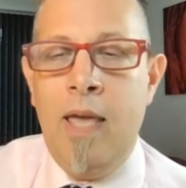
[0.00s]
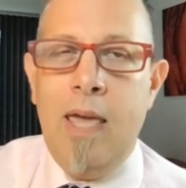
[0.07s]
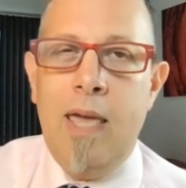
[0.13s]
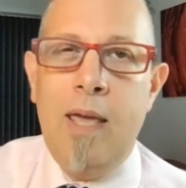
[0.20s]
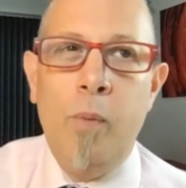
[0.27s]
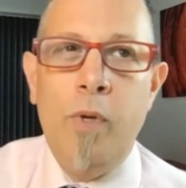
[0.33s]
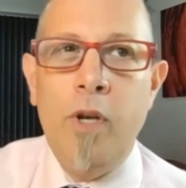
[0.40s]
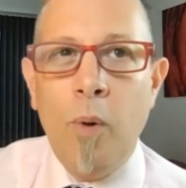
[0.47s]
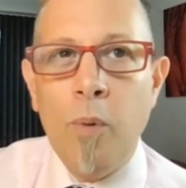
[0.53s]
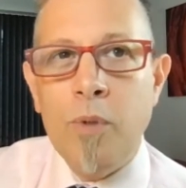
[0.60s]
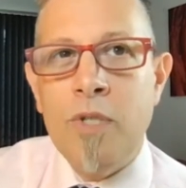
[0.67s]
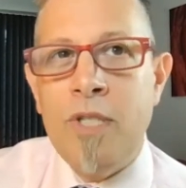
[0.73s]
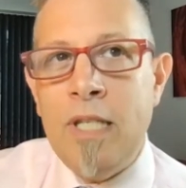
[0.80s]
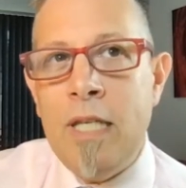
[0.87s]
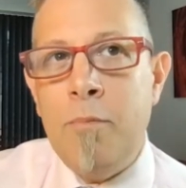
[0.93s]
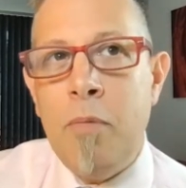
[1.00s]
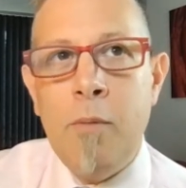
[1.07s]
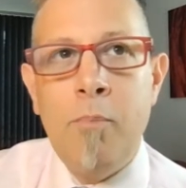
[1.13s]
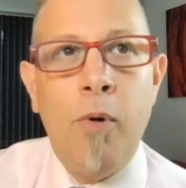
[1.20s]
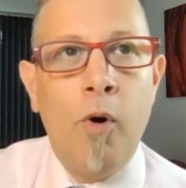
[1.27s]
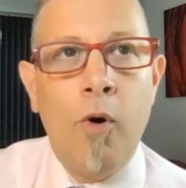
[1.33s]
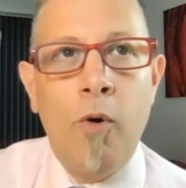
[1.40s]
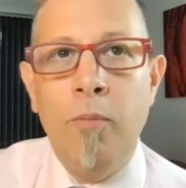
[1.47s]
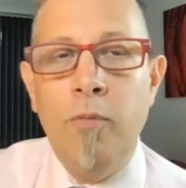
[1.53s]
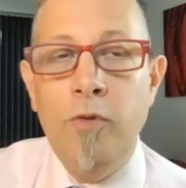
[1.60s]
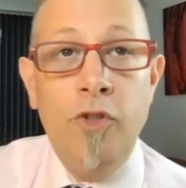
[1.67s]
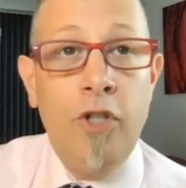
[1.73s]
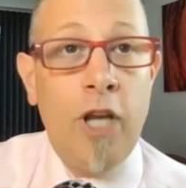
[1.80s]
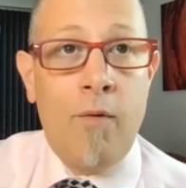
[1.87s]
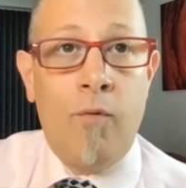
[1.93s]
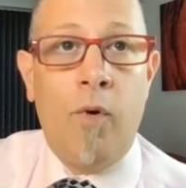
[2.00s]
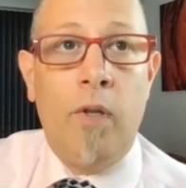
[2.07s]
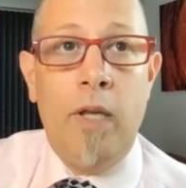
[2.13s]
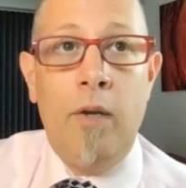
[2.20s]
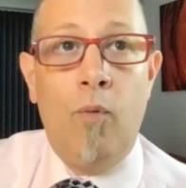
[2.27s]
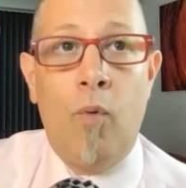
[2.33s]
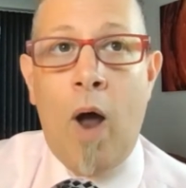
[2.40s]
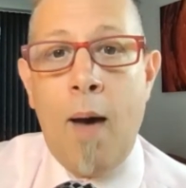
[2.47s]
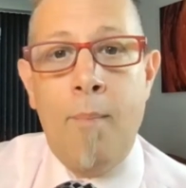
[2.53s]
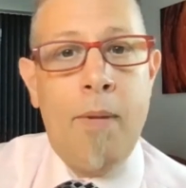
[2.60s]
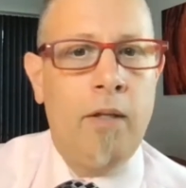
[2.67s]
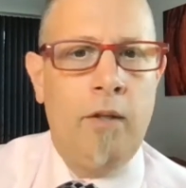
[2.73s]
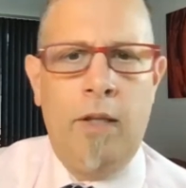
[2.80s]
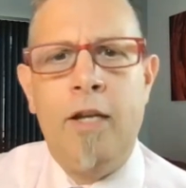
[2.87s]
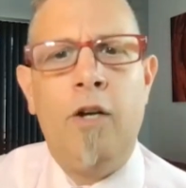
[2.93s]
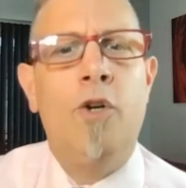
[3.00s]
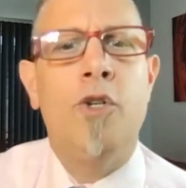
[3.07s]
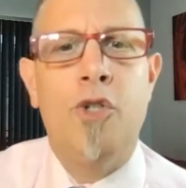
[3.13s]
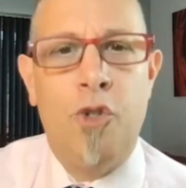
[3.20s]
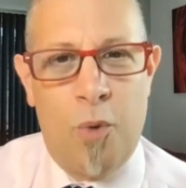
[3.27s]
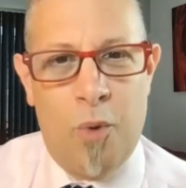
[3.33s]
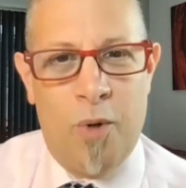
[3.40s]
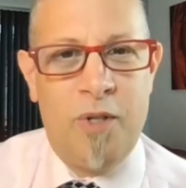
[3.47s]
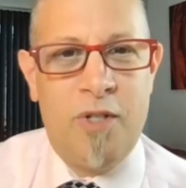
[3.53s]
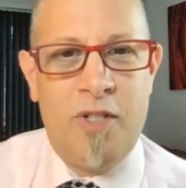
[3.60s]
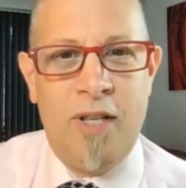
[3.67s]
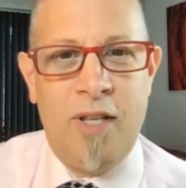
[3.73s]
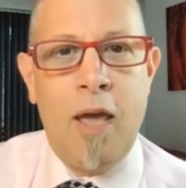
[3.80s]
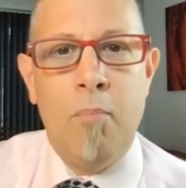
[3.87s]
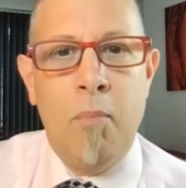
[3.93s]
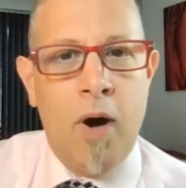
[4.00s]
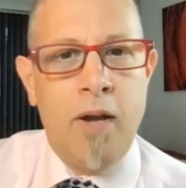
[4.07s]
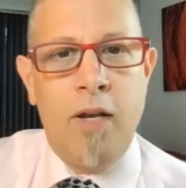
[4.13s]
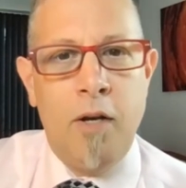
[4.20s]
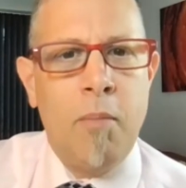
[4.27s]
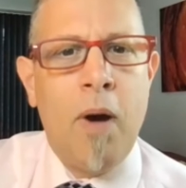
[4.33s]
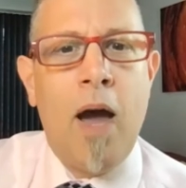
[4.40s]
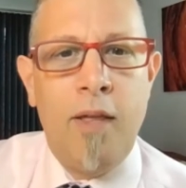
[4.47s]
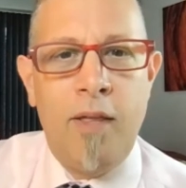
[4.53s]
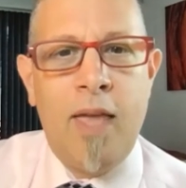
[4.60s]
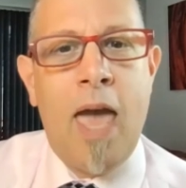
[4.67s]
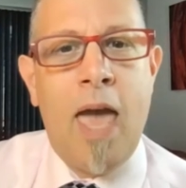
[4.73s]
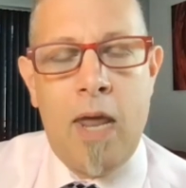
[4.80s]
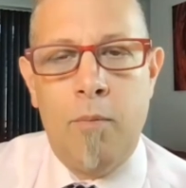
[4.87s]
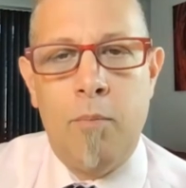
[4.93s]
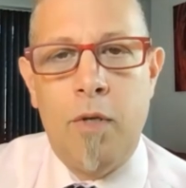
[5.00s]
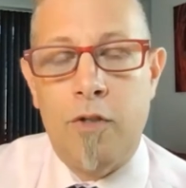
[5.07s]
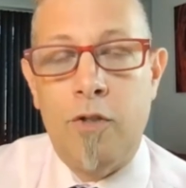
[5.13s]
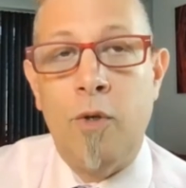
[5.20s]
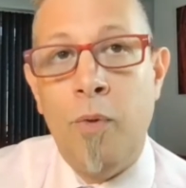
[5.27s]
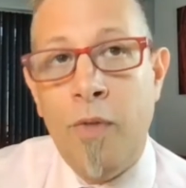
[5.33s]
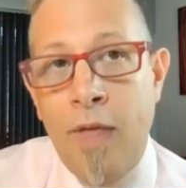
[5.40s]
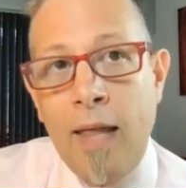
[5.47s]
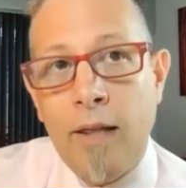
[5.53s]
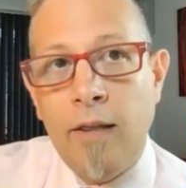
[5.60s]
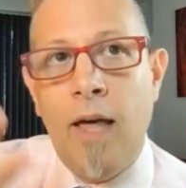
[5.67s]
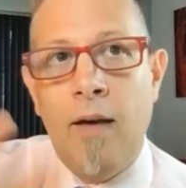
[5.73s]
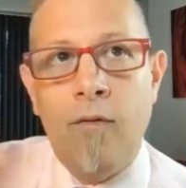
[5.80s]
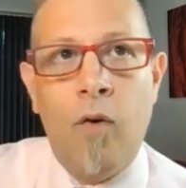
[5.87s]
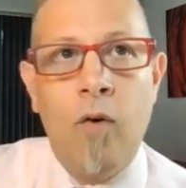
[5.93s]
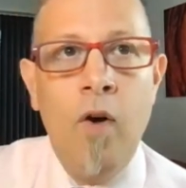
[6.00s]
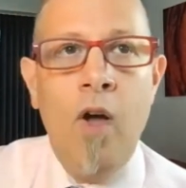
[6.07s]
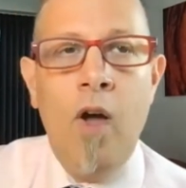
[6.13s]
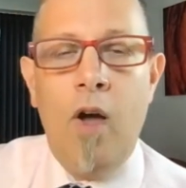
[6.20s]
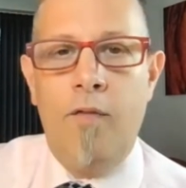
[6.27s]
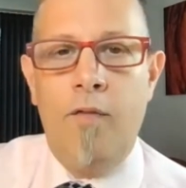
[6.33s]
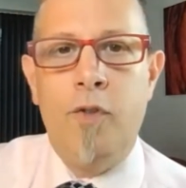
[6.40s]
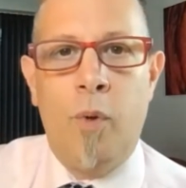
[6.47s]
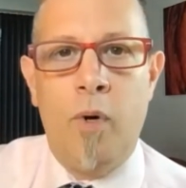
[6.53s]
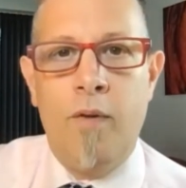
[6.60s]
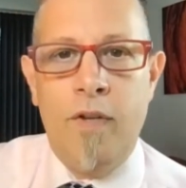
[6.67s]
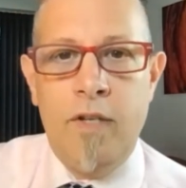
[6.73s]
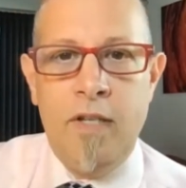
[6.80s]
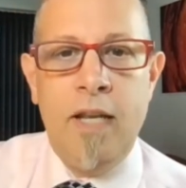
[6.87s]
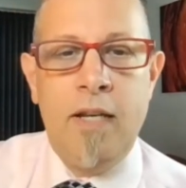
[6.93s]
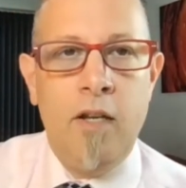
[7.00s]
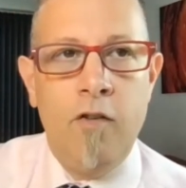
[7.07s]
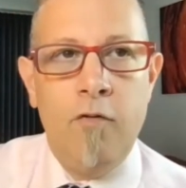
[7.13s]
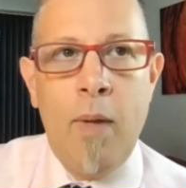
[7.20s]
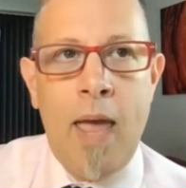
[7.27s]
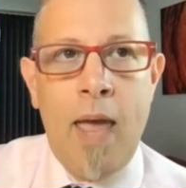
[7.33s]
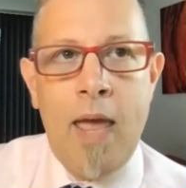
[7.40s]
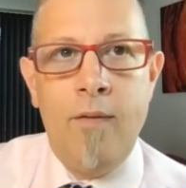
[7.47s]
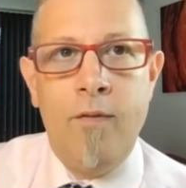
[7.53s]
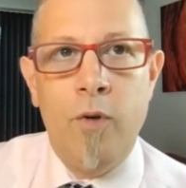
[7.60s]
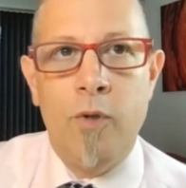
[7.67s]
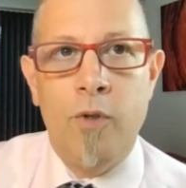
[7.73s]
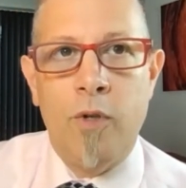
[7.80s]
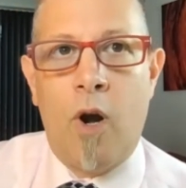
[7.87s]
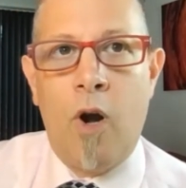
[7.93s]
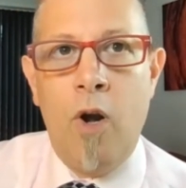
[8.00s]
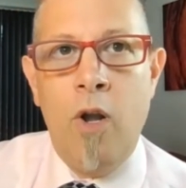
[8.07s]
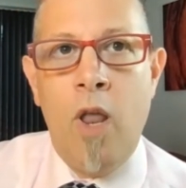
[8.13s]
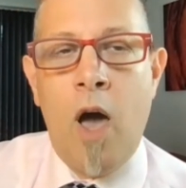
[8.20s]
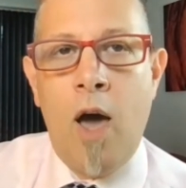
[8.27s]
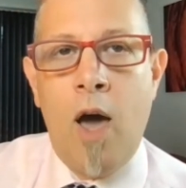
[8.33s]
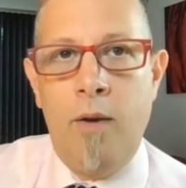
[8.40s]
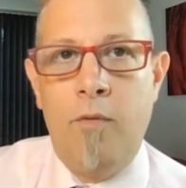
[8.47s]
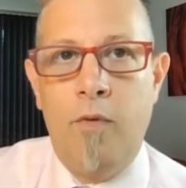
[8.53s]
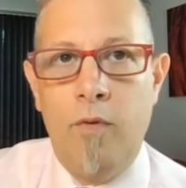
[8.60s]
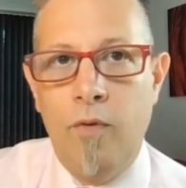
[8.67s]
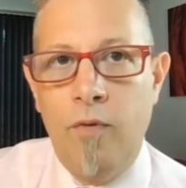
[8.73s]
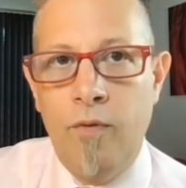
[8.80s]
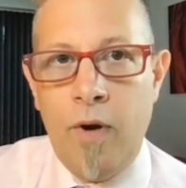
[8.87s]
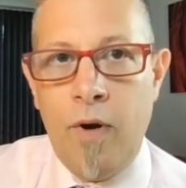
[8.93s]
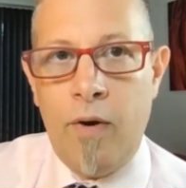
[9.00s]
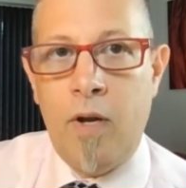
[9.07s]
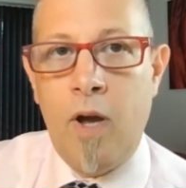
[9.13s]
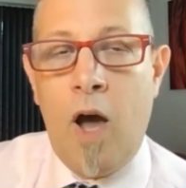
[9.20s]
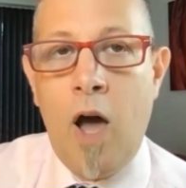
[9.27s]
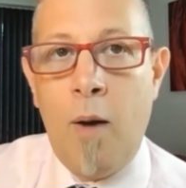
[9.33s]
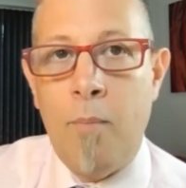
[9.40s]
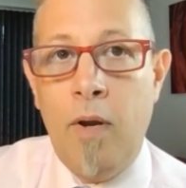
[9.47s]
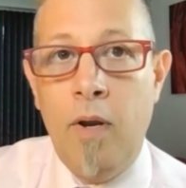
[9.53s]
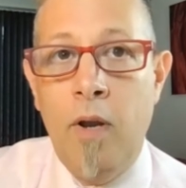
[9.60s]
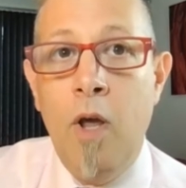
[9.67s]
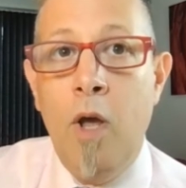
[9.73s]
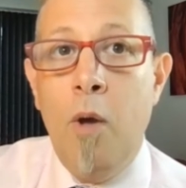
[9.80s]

And we don't see people generally robbing liquor stores to get money to buy cannabis. So that level of sort of addictive behaviors are not very common.